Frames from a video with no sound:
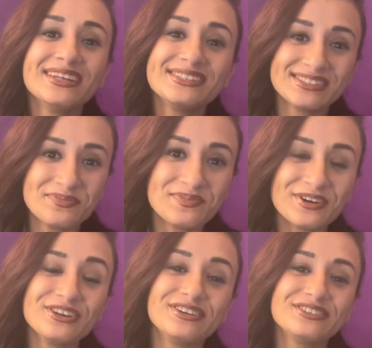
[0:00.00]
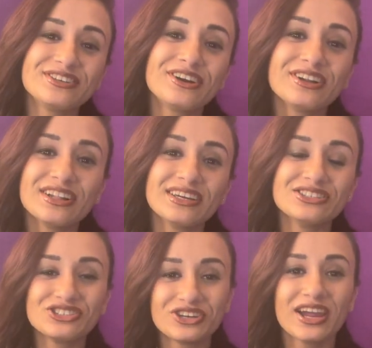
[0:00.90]
and simple. Your turtle
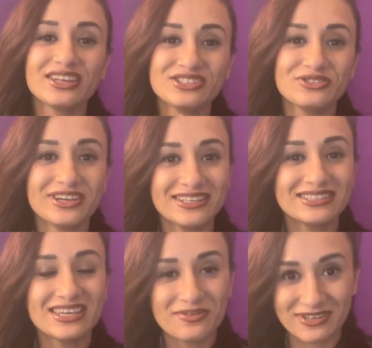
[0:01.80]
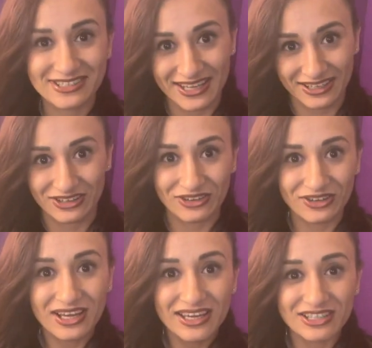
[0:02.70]
is trying to intimidate you.
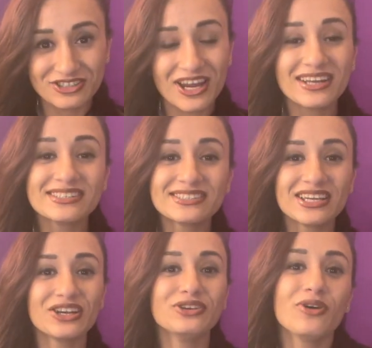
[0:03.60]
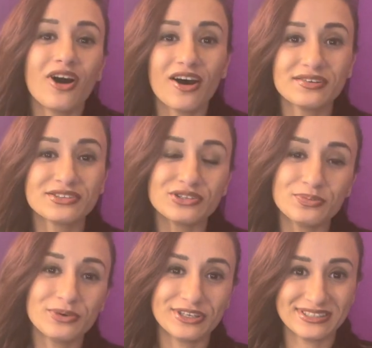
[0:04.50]
It's trying to scare you off, so you
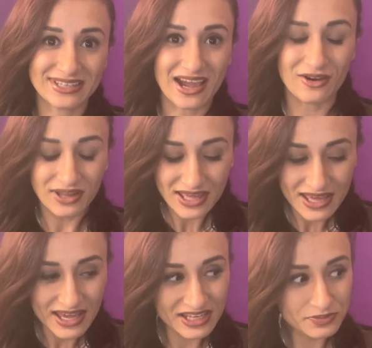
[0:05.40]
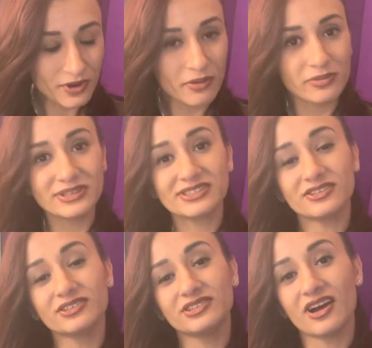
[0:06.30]
put it down. It's probably
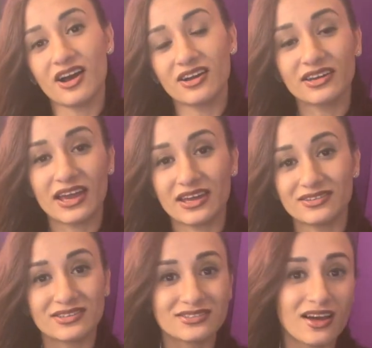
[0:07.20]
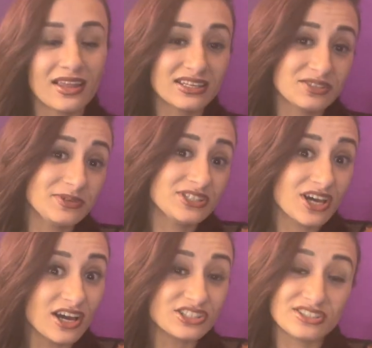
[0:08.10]
still young and does not like to be
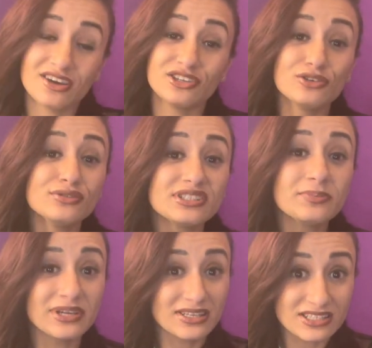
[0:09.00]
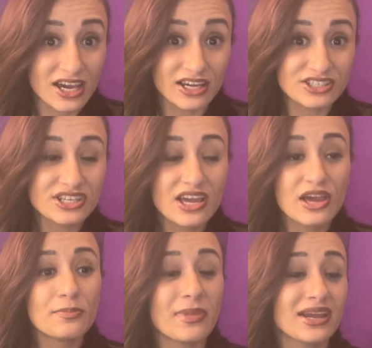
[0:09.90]
touched. It's not used to being touched.
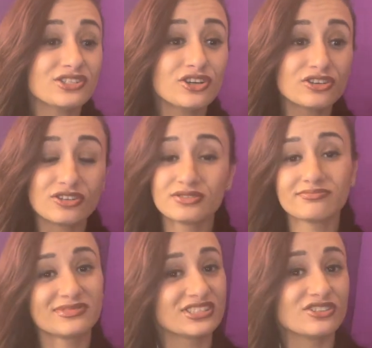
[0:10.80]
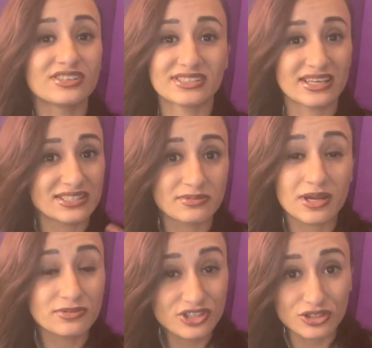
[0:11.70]
My turtle still does that
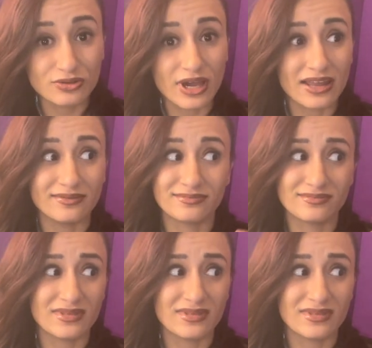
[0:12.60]
sometimes too, and